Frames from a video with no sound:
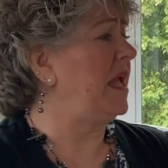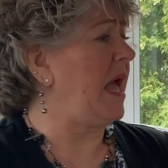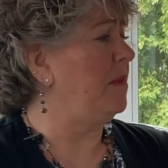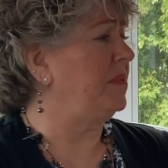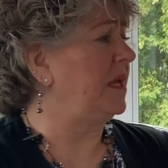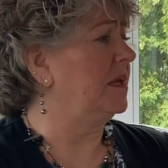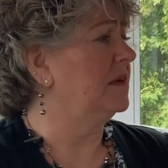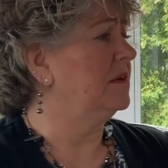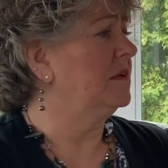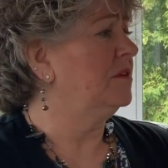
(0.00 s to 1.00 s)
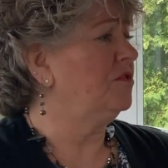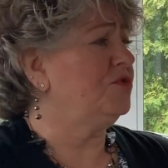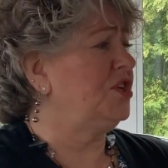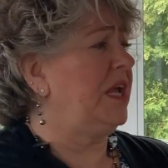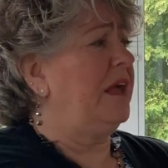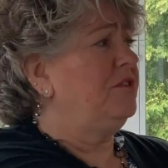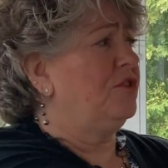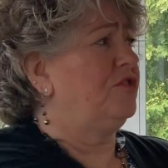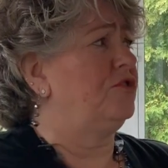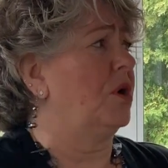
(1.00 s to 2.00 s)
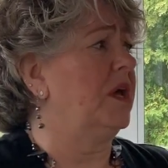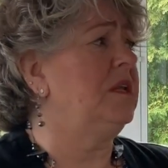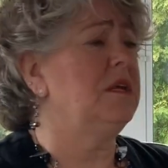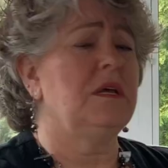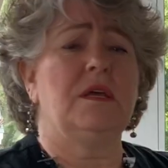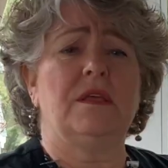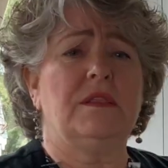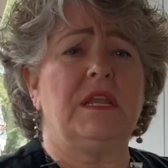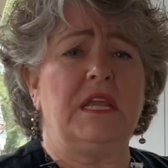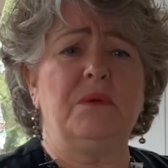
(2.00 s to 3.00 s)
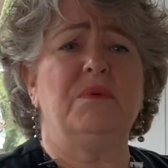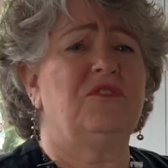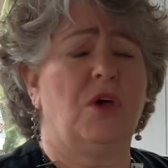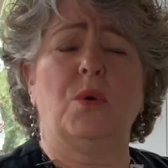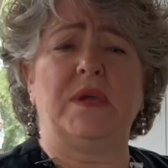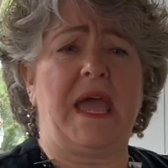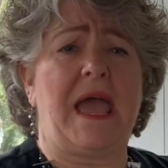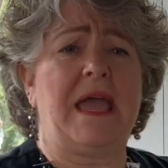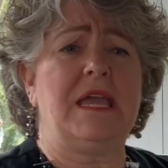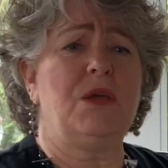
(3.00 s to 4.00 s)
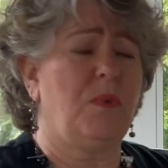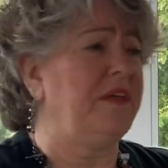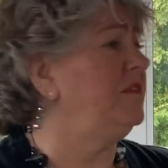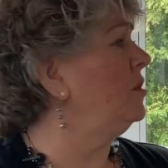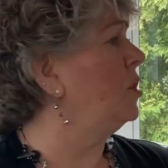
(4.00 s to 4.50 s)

happy. So she understood that he was okay. He wasn't